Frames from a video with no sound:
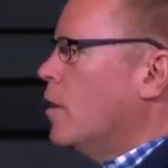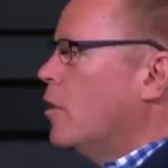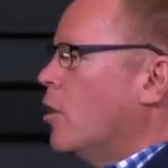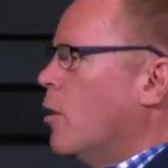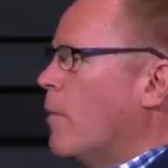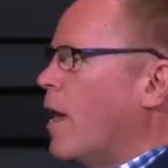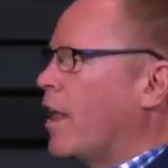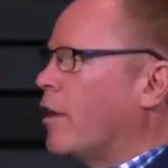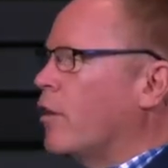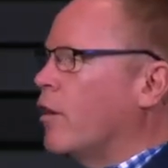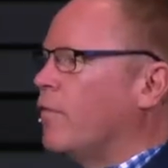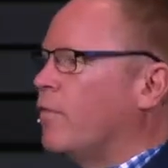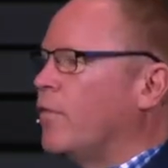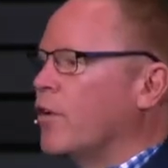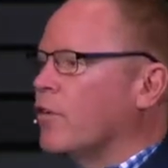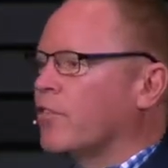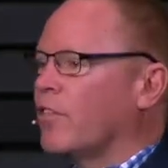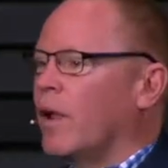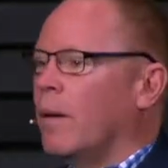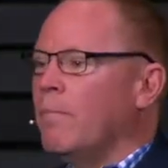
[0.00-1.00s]
no matter if
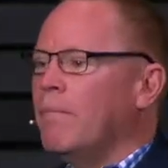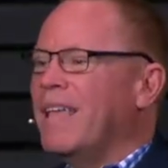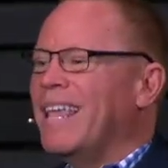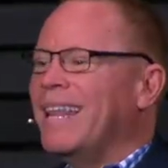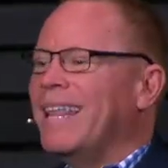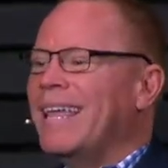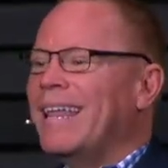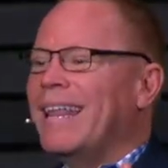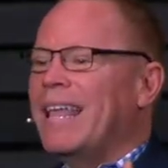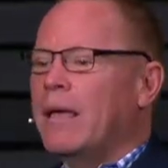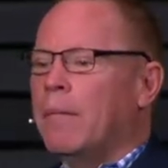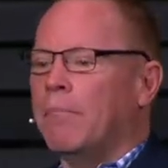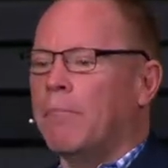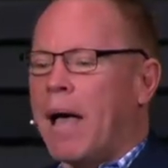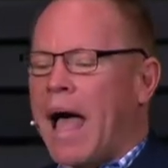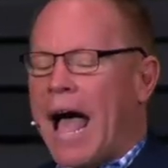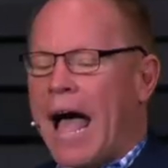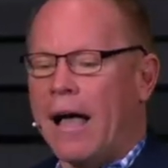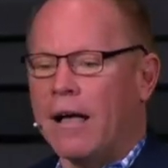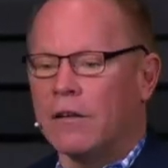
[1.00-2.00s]
there's an immediate
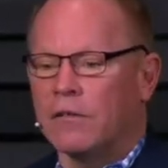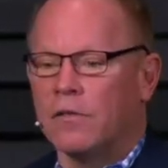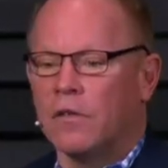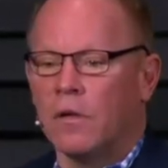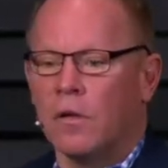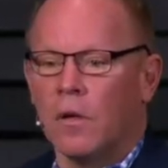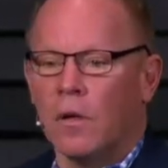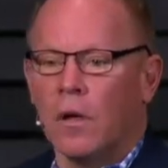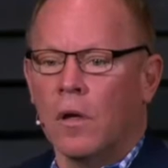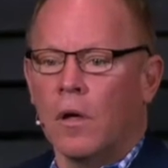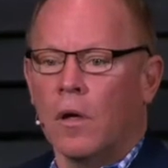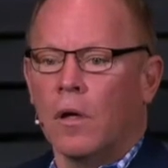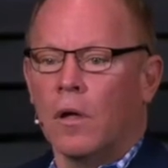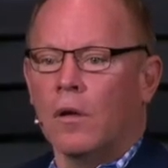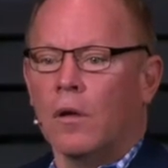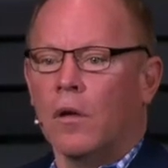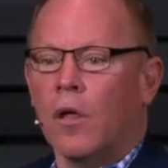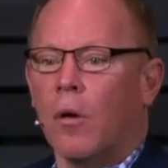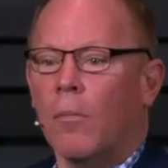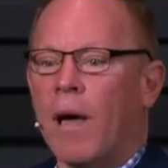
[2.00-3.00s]
impact,
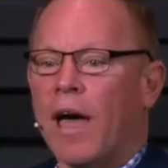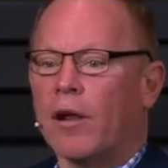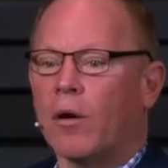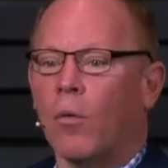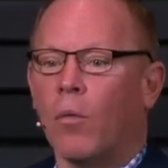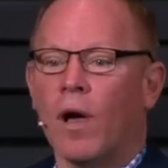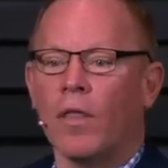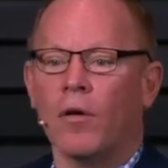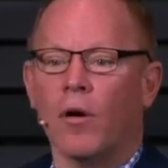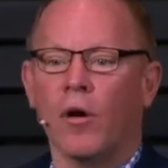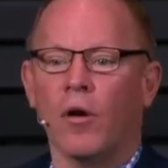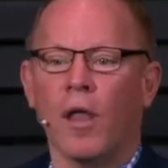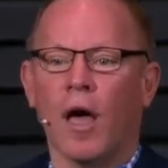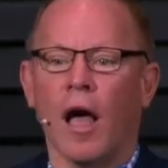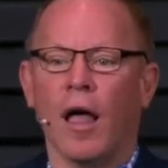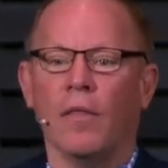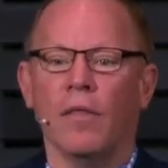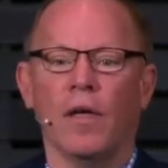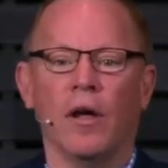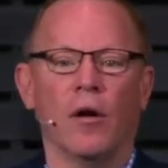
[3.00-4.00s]
no matter whether or
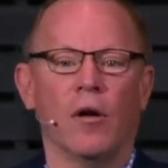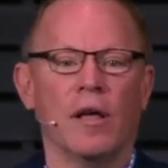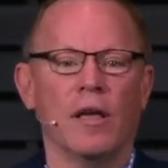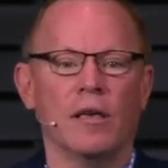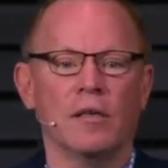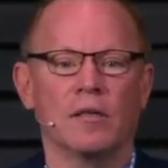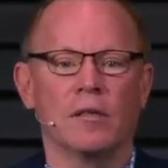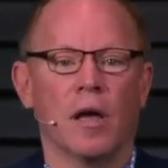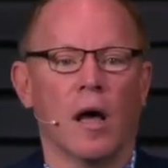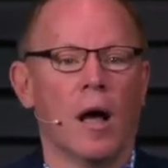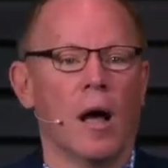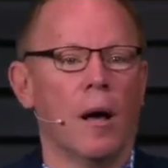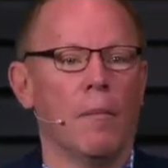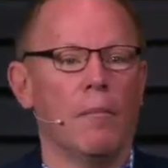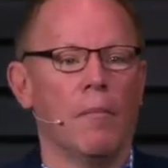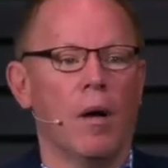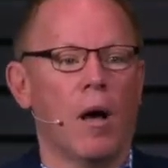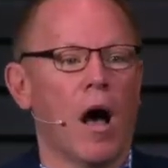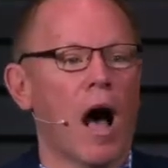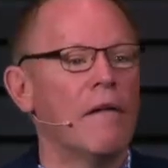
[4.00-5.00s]
not there is
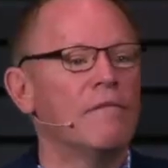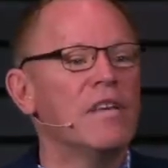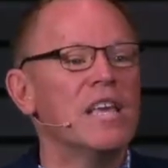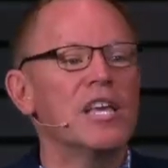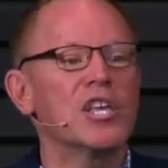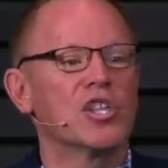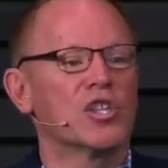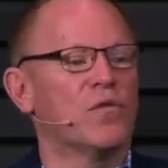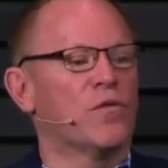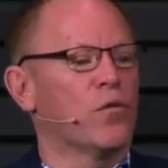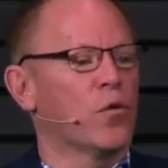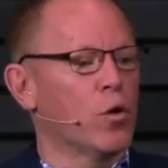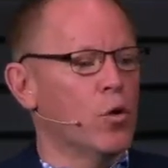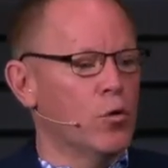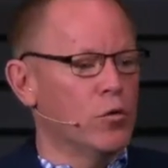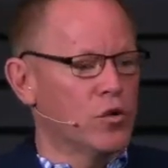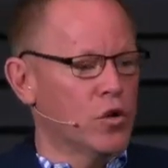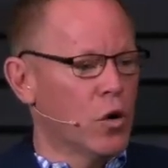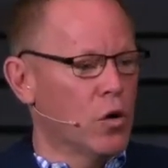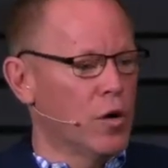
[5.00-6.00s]
um, obvious
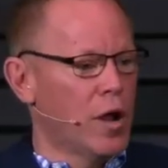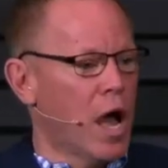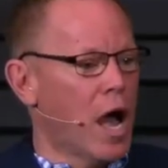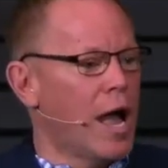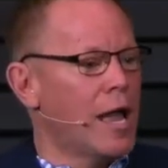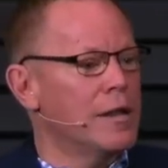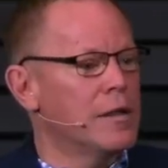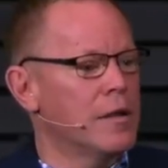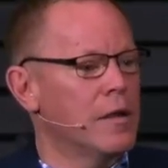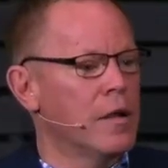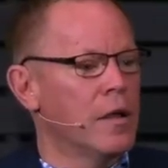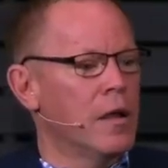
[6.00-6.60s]
fruit or not,